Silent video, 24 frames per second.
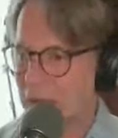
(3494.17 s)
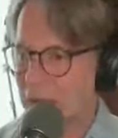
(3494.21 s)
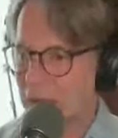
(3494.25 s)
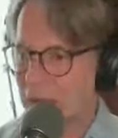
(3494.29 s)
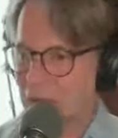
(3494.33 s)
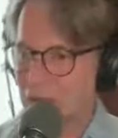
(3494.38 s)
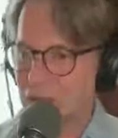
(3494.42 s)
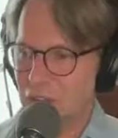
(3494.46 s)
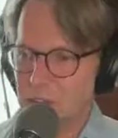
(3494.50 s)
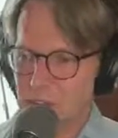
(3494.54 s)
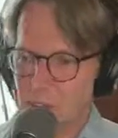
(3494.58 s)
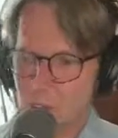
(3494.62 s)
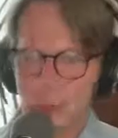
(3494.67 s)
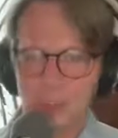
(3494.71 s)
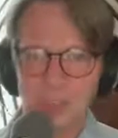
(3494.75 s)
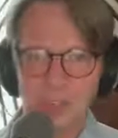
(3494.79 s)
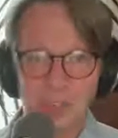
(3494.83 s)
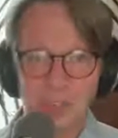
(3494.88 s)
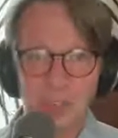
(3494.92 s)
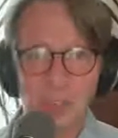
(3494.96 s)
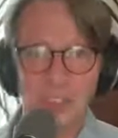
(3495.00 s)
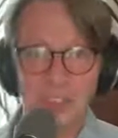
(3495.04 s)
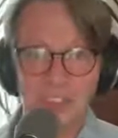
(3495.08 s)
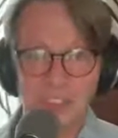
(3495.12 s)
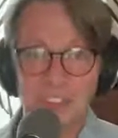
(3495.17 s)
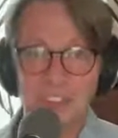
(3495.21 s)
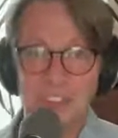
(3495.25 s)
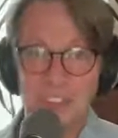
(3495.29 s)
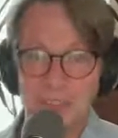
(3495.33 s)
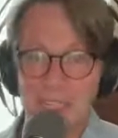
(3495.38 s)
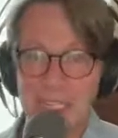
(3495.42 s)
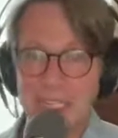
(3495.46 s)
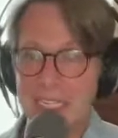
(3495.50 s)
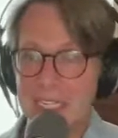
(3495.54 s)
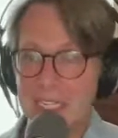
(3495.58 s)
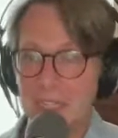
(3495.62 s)
supporting one
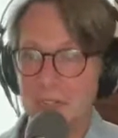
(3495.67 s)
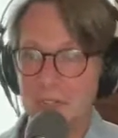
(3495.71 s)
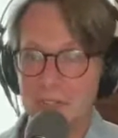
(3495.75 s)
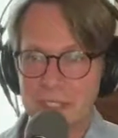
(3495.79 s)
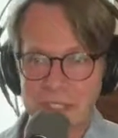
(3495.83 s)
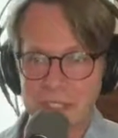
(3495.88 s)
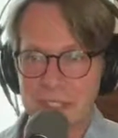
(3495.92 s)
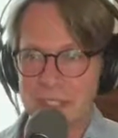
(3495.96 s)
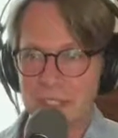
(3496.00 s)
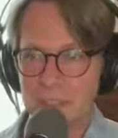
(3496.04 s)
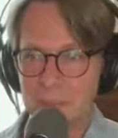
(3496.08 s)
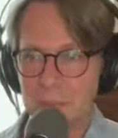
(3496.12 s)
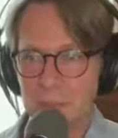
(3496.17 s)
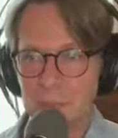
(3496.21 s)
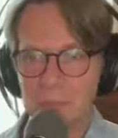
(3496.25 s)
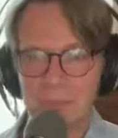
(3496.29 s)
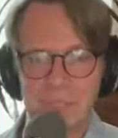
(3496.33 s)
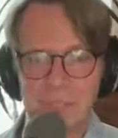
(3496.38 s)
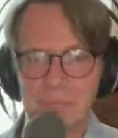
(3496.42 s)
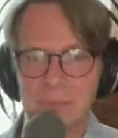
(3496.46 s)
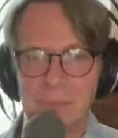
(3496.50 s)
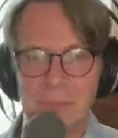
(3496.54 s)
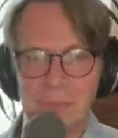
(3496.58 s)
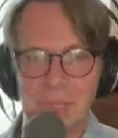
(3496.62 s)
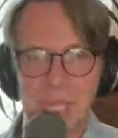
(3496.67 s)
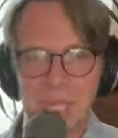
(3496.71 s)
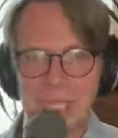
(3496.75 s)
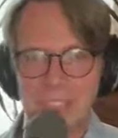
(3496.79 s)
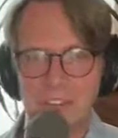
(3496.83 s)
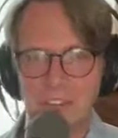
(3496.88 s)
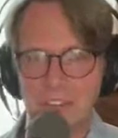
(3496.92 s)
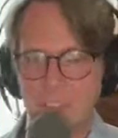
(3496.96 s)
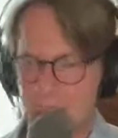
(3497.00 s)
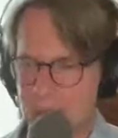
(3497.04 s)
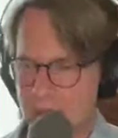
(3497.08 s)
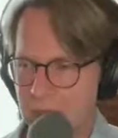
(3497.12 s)
slightly over the other, but
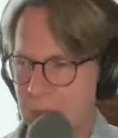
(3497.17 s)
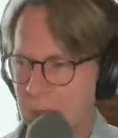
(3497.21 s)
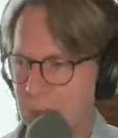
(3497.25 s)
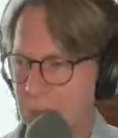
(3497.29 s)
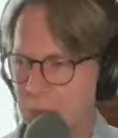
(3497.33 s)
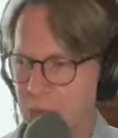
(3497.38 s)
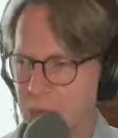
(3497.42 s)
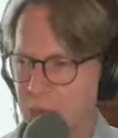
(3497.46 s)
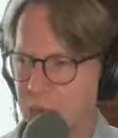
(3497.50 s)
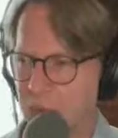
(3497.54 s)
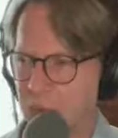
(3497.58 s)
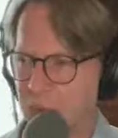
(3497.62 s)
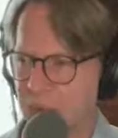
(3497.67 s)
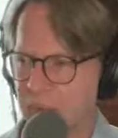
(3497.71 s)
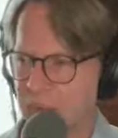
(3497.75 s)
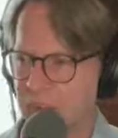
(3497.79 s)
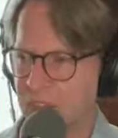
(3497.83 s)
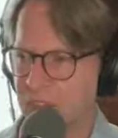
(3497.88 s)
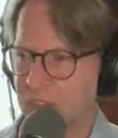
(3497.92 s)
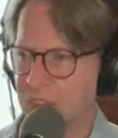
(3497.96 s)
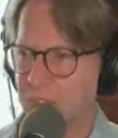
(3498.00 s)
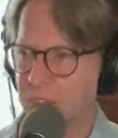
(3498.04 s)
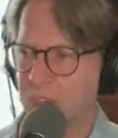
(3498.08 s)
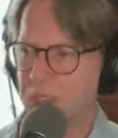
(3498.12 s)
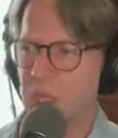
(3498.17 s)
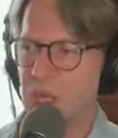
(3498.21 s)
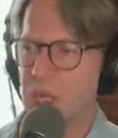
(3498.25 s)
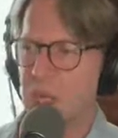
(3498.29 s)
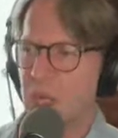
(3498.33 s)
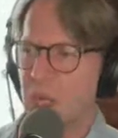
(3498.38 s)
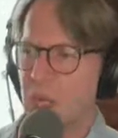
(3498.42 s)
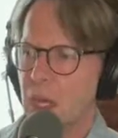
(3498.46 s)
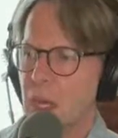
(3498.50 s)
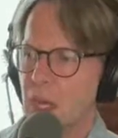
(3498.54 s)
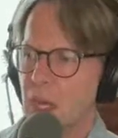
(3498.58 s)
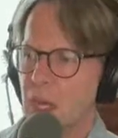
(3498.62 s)
actually they're both great teams.
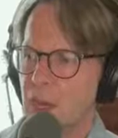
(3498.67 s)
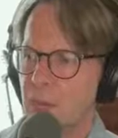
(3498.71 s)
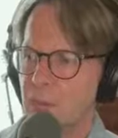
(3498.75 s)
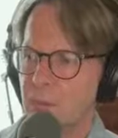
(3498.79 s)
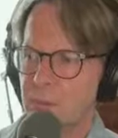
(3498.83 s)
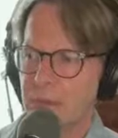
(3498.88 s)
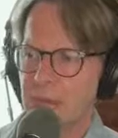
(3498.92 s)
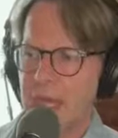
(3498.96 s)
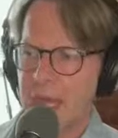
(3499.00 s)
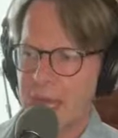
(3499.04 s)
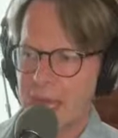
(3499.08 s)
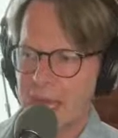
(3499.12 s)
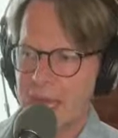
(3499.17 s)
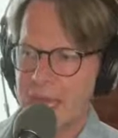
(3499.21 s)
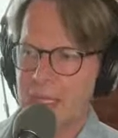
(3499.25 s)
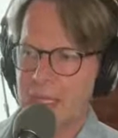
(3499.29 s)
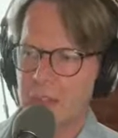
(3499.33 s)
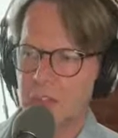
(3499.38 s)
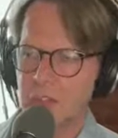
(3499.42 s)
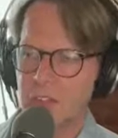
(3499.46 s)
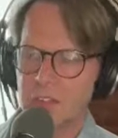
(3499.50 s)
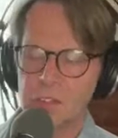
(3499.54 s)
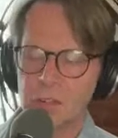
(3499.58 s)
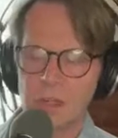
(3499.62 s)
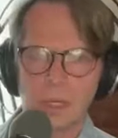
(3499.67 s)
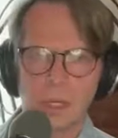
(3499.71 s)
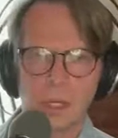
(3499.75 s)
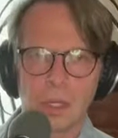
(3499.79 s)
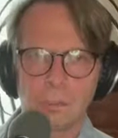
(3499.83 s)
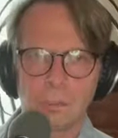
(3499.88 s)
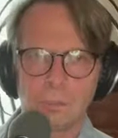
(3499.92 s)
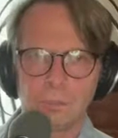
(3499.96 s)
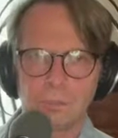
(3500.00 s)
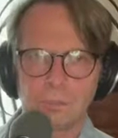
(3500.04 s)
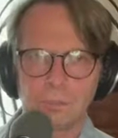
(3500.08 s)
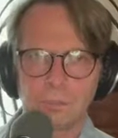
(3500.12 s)
And
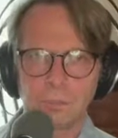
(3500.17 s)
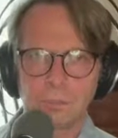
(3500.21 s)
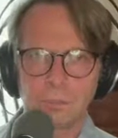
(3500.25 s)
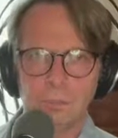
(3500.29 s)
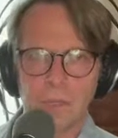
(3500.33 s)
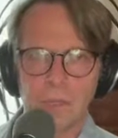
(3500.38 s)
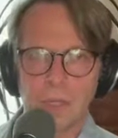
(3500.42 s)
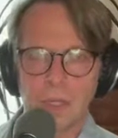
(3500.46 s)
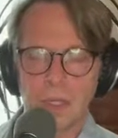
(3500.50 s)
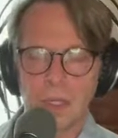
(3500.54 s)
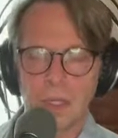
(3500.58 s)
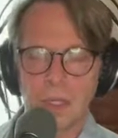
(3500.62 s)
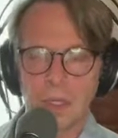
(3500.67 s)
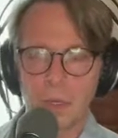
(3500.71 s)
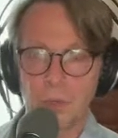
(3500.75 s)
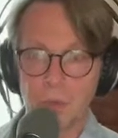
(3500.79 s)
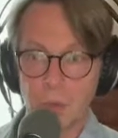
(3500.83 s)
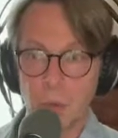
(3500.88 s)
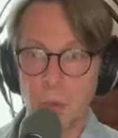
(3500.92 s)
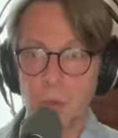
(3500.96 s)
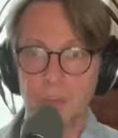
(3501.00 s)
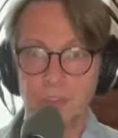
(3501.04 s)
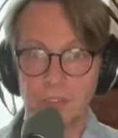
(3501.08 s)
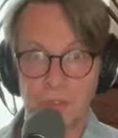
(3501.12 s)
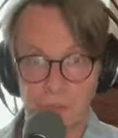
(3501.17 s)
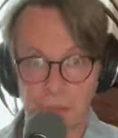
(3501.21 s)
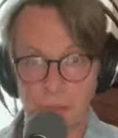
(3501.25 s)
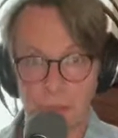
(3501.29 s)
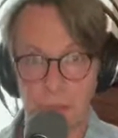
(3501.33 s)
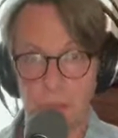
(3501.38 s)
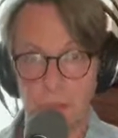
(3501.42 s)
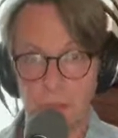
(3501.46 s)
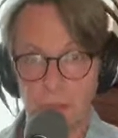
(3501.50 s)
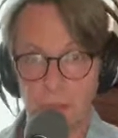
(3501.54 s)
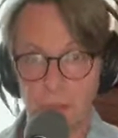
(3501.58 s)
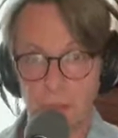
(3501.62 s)
of course
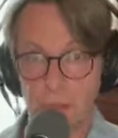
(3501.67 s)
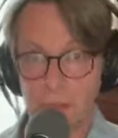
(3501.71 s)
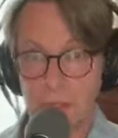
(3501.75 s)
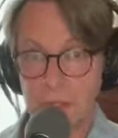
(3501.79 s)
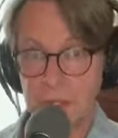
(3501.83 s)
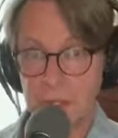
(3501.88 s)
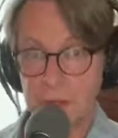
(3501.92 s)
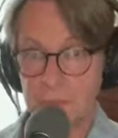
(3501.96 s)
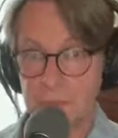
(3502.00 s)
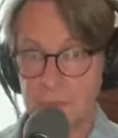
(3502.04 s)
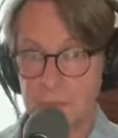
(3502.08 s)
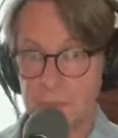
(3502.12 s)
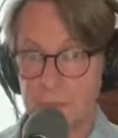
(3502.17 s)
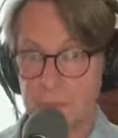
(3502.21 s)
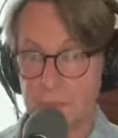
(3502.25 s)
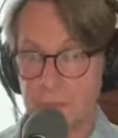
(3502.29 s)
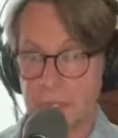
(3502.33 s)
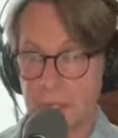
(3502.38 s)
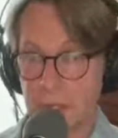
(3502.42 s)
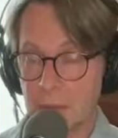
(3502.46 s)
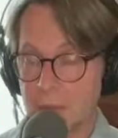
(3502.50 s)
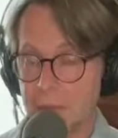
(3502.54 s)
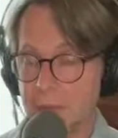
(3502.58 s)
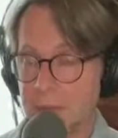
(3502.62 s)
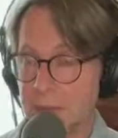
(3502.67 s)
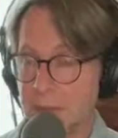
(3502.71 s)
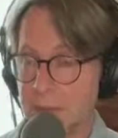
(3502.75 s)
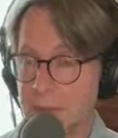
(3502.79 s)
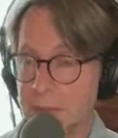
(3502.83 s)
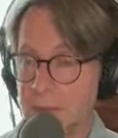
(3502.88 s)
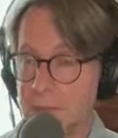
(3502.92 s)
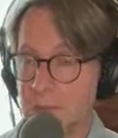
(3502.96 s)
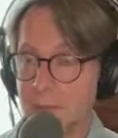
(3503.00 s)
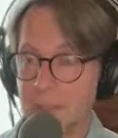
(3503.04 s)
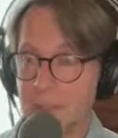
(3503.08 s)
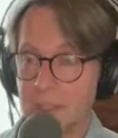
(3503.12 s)
tomorrow, European Cup
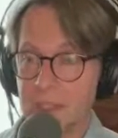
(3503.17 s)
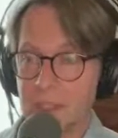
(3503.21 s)
final.